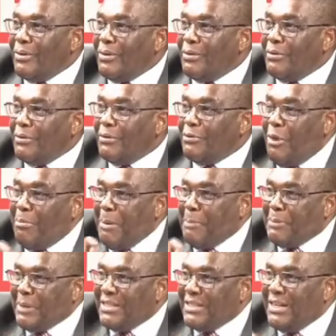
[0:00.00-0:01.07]
Former
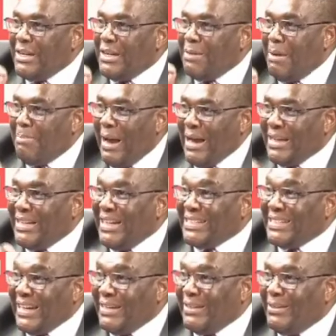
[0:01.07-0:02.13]
President Babangida
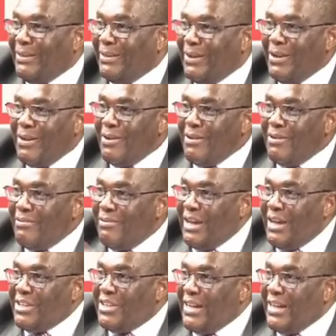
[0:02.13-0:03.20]
said
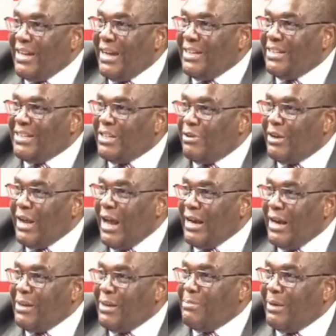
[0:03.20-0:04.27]
Nigeria needs
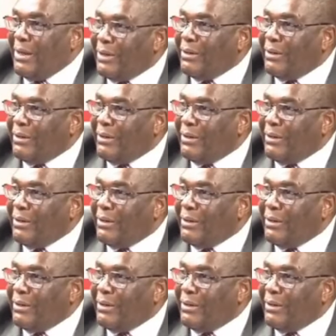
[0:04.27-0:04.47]
rearrangement. Yes.